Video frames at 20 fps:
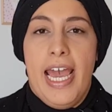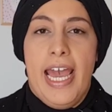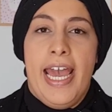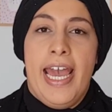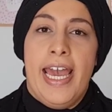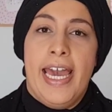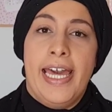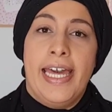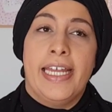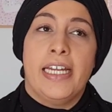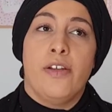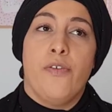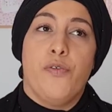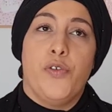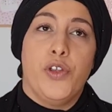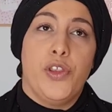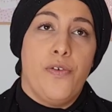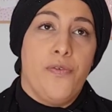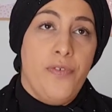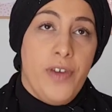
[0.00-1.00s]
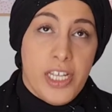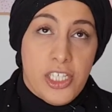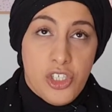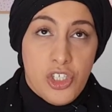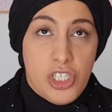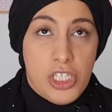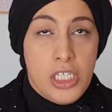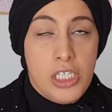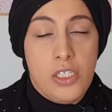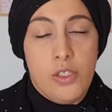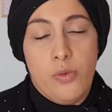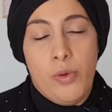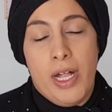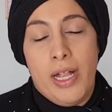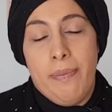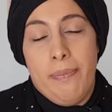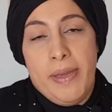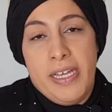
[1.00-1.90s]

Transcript: And for the veggies, well,